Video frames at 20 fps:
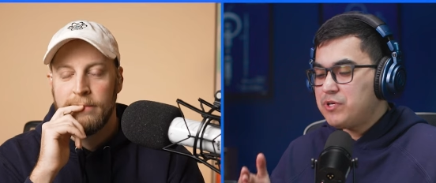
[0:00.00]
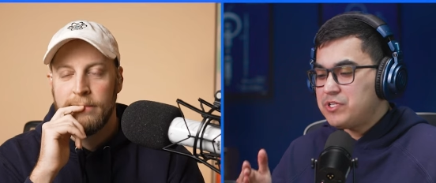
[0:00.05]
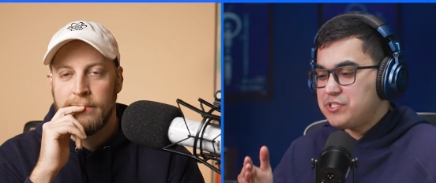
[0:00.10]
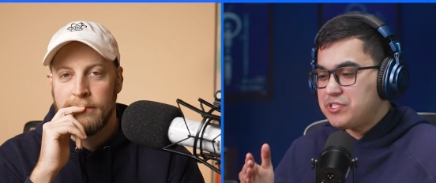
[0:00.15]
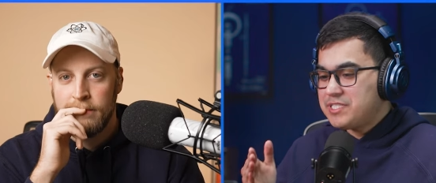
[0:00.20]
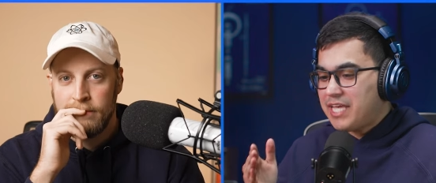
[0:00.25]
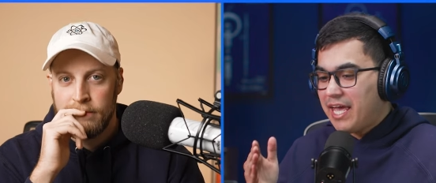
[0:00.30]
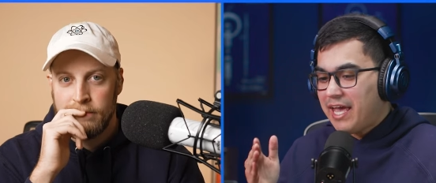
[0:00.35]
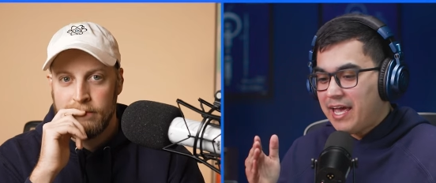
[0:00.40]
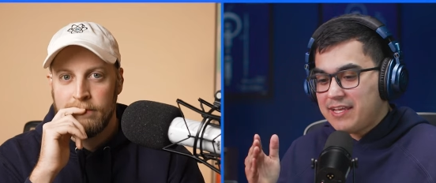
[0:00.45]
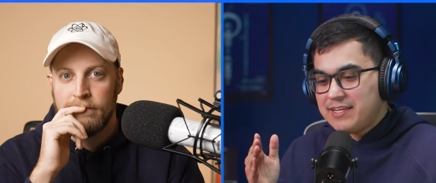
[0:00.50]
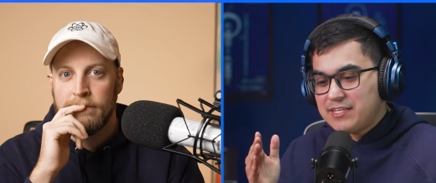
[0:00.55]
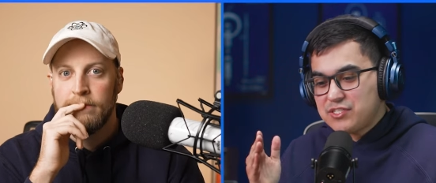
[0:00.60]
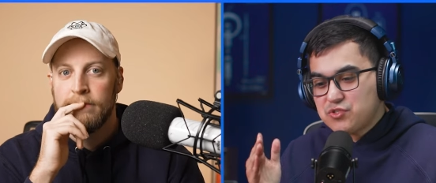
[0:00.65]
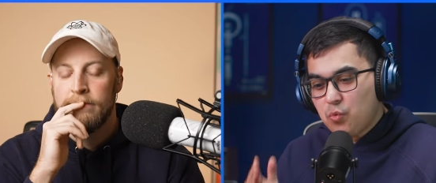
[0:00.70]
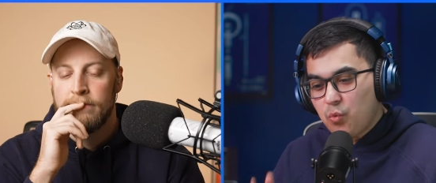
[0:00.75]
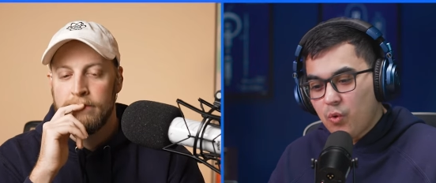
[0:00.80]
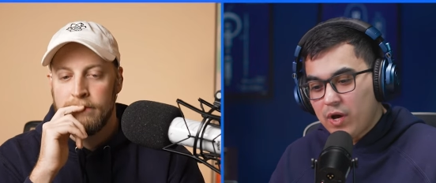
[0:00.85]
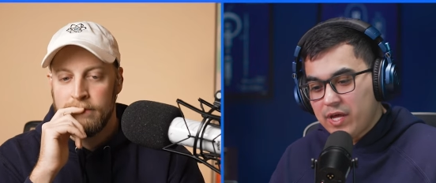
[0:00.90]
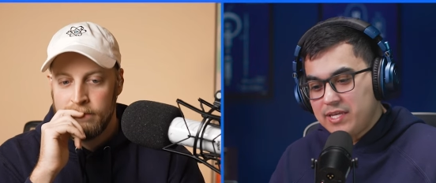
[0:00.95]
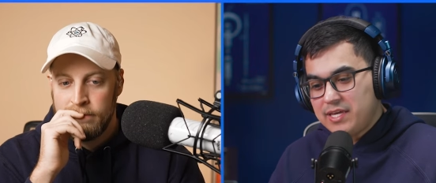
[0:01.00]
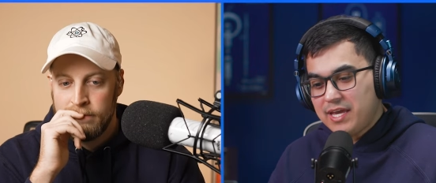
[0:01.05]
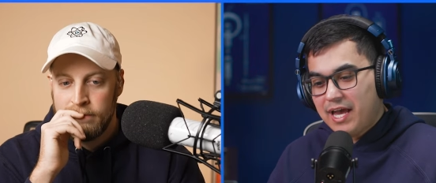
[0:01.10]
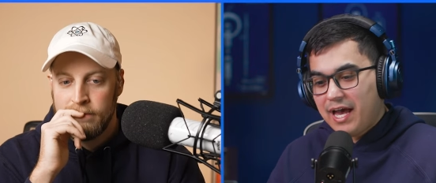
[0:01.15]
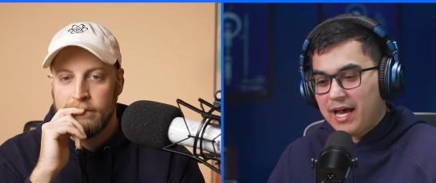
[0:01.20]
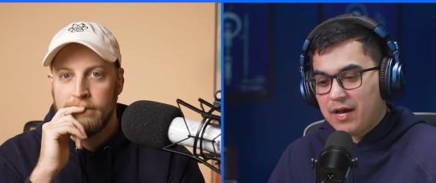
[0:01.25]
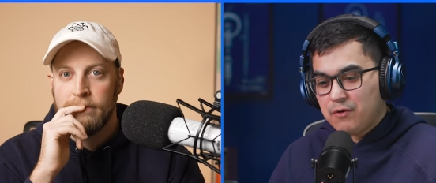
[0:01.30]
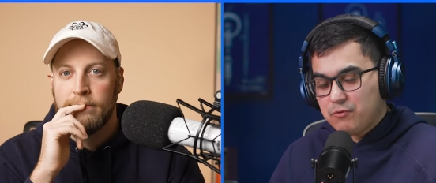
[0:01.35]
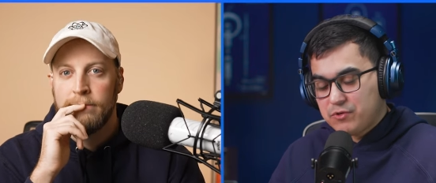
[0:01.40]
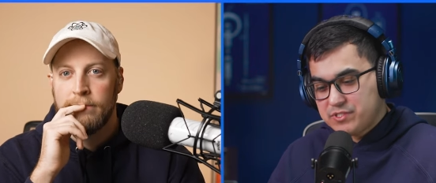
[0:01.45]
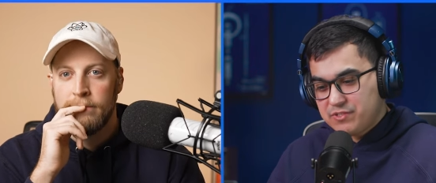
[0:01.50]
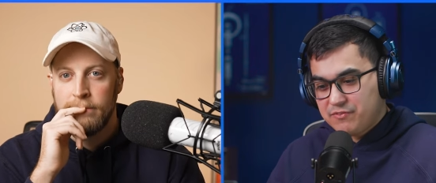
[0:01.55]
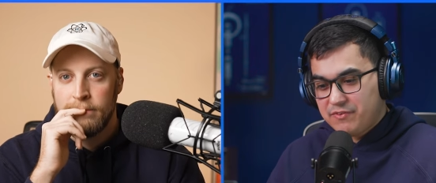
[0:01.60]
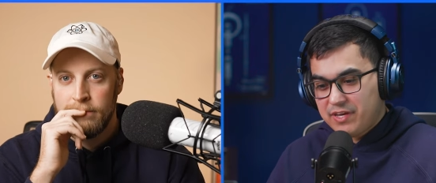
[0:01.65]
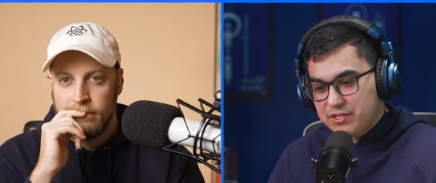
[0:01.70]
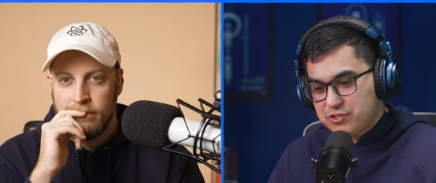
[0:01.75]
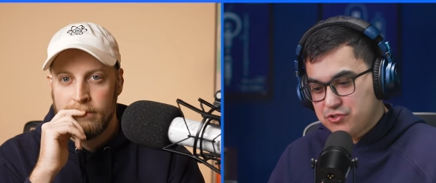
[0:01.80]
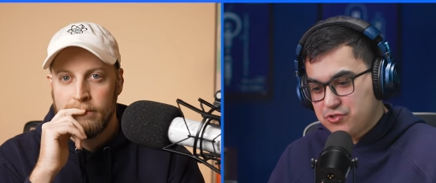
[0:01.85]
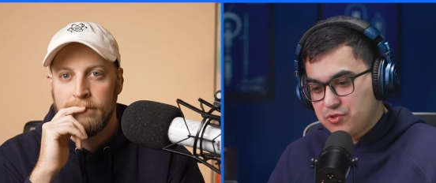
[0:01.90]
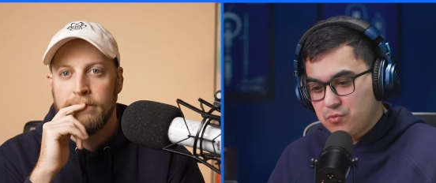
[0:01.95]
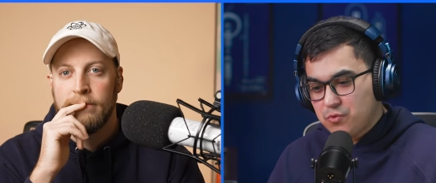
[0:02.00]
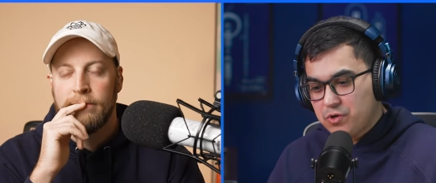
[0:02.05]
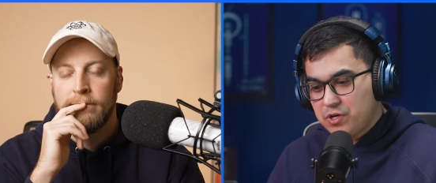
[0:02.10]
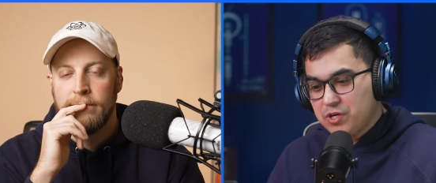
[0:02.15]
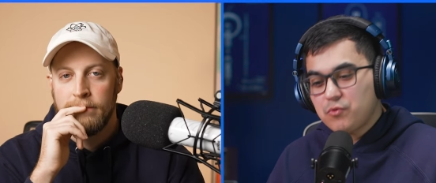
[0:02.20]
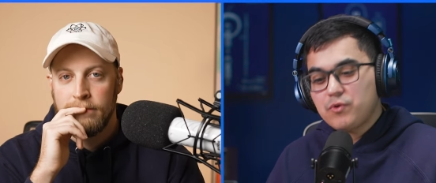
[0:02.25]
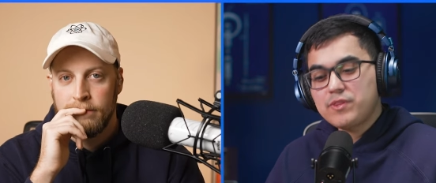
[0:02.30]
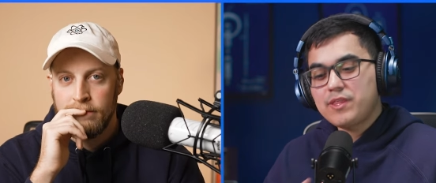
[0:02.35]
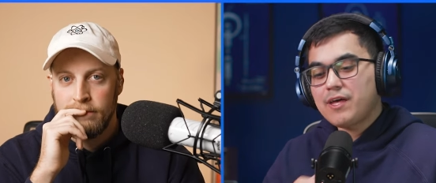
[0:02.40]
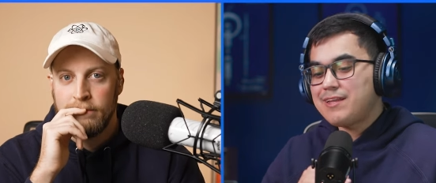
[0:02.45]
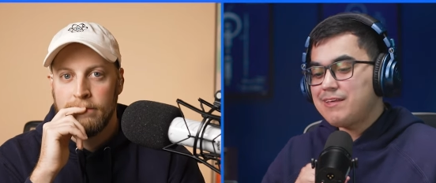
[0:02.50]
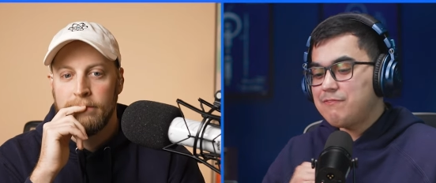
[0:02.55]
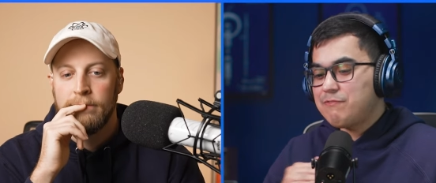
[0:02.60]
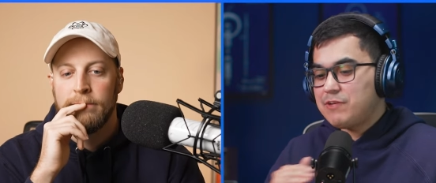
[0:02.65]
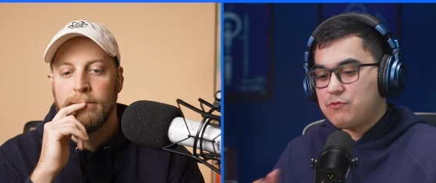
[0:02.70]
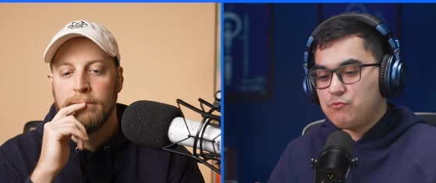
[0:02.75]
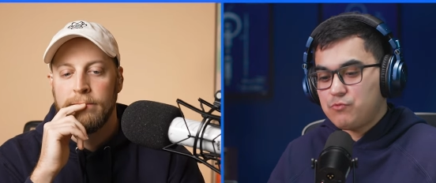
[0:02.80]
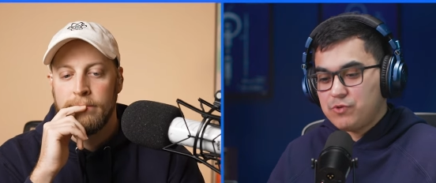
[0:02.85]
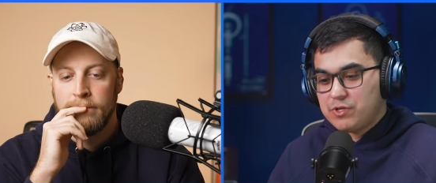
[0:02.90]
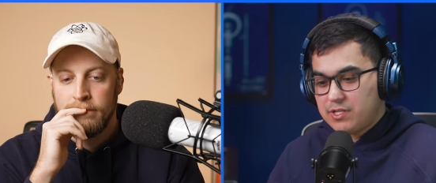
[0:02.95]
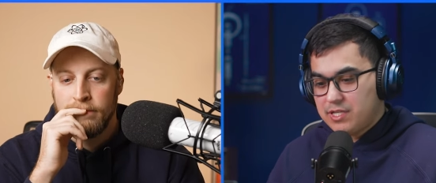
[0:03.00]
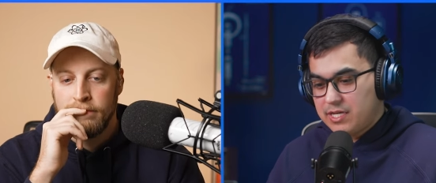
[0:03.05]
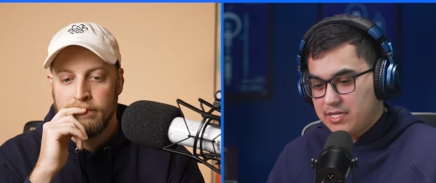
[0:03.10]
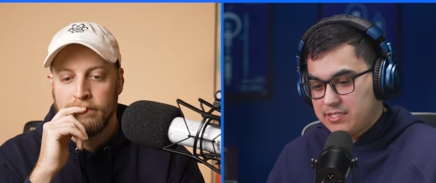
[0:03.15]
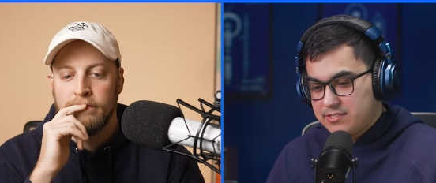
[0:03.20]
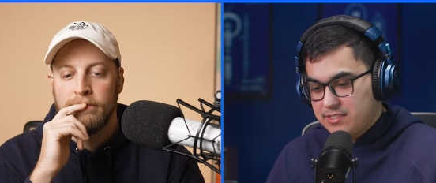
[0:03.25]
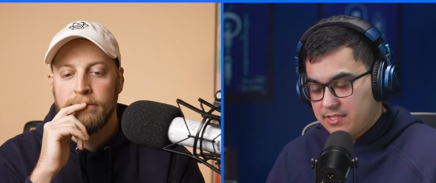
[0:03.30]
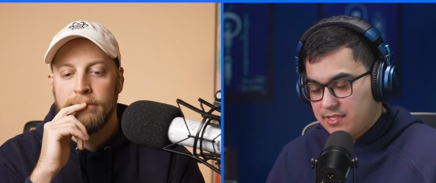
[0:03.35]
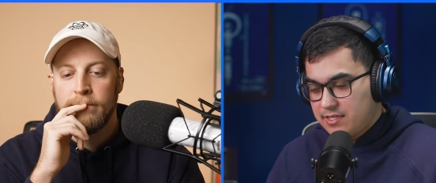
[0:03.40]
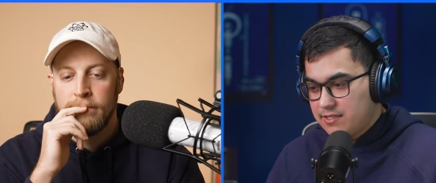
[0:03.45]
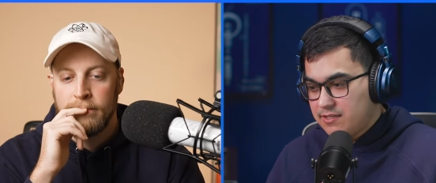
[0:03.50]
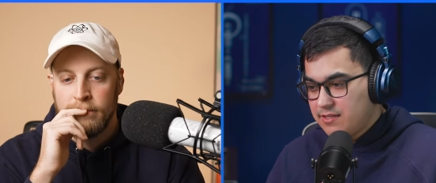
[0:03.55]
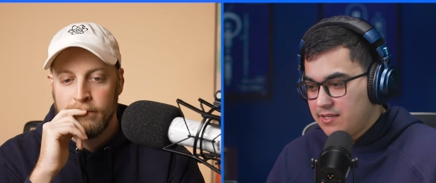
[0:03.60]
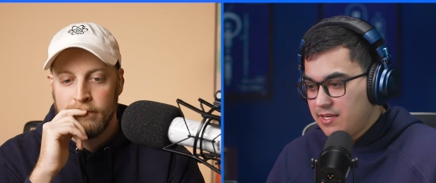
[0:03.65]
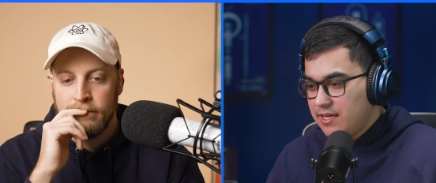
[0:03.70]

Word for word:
Speaker 1: we just added 20 hours of extra work without even realizing it.